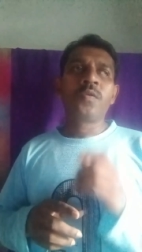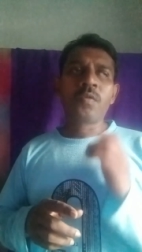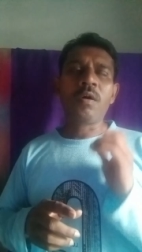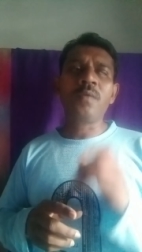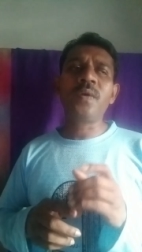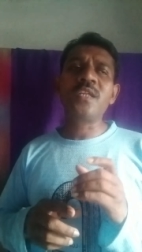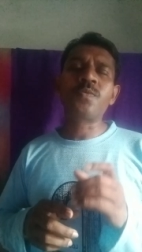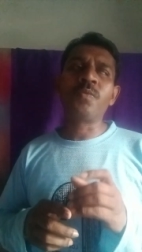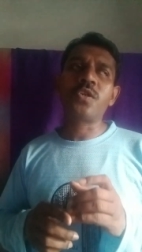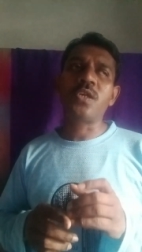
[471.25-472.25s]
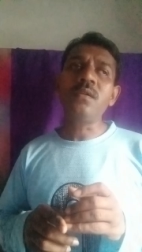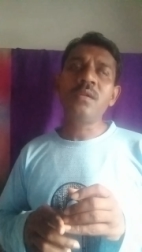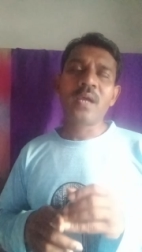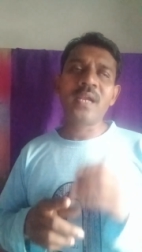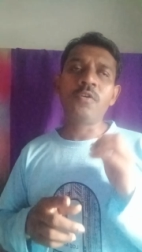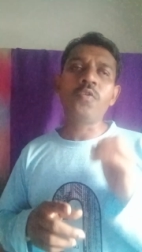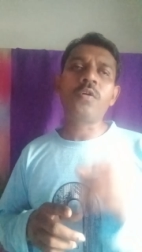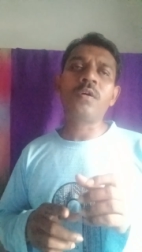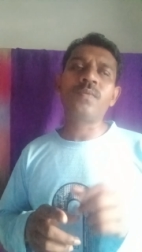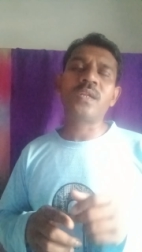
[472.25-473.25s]
confidence motion and no
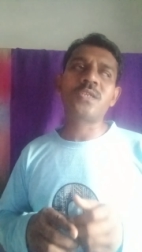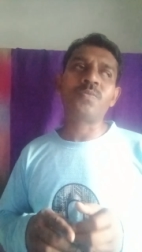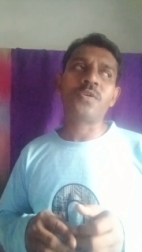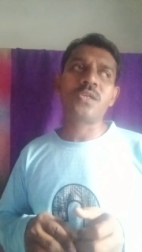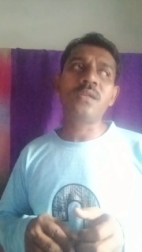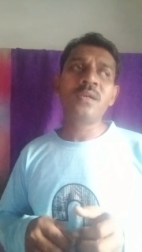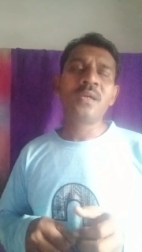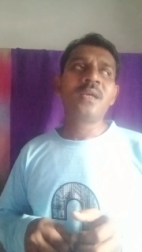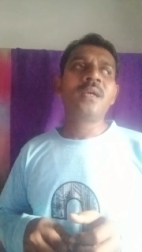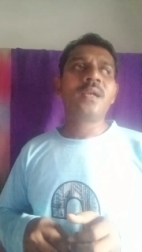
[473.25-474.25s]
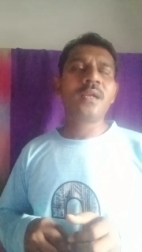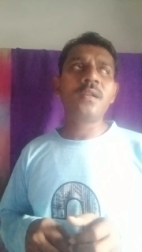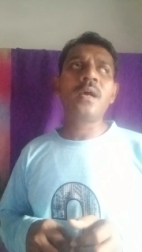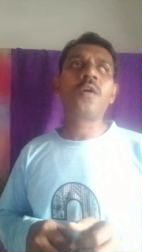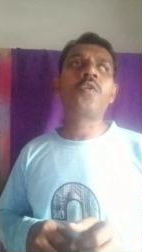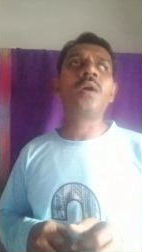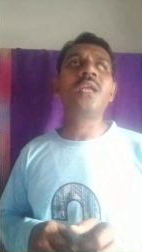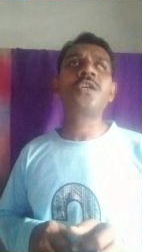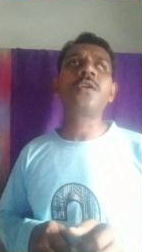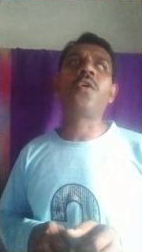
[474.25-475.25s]
confidence motion in a
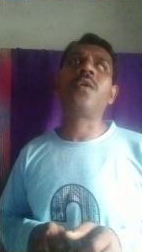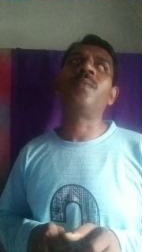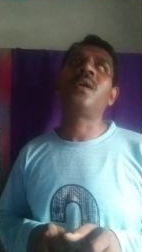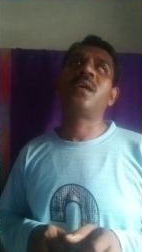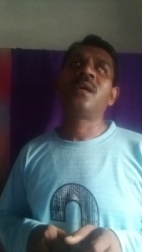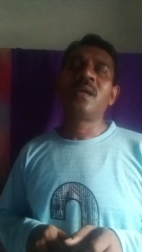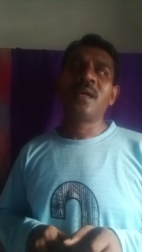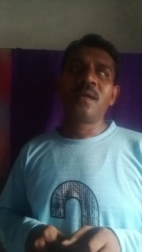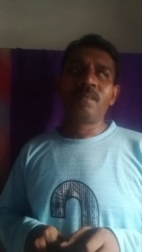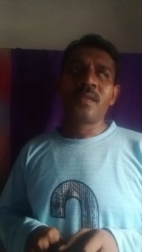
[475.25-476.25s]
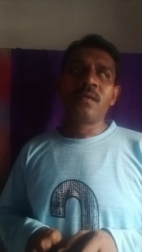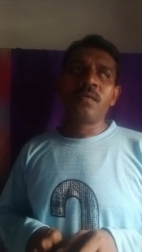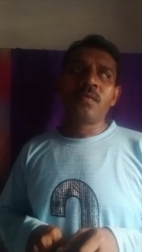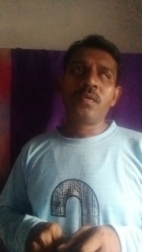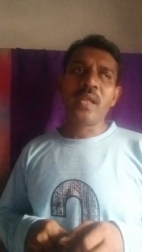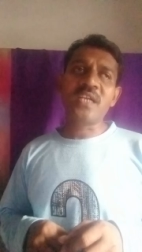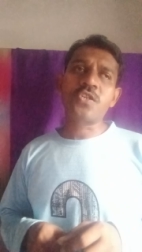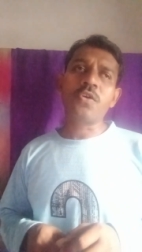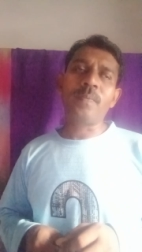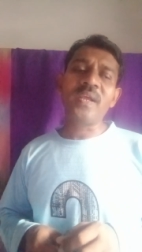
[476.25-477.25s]
coalition government.
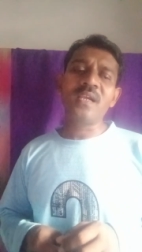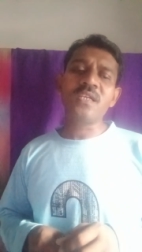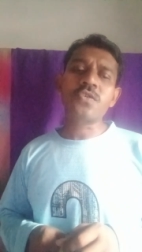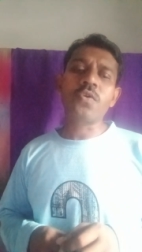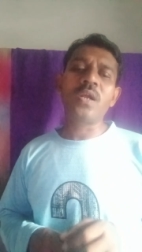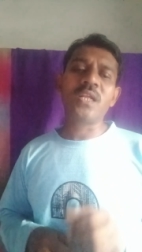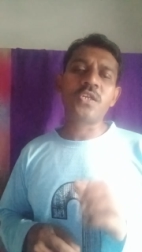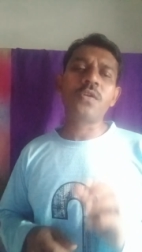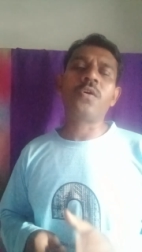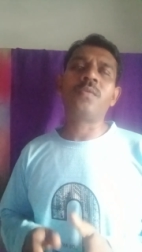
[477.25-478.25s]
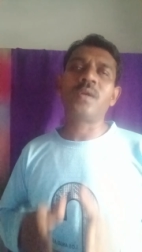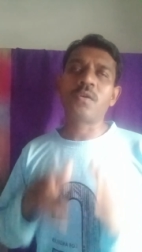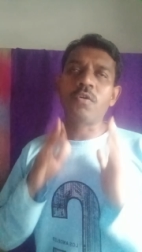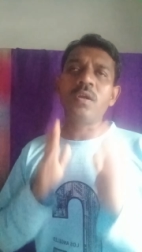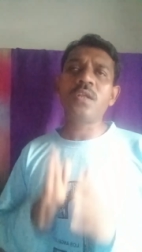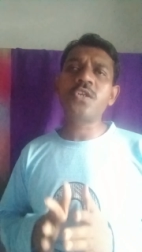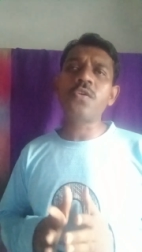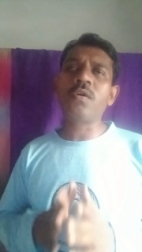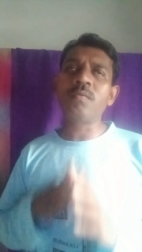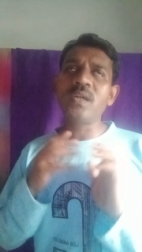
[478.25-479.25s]
Next topic is coalition government. Coalition
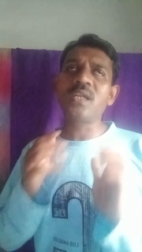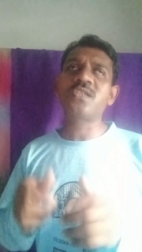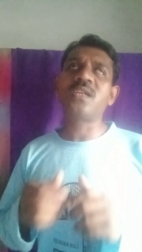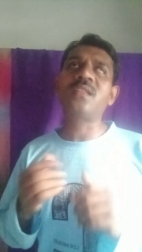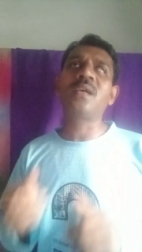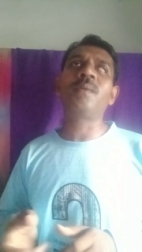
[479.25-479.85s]
government is nothing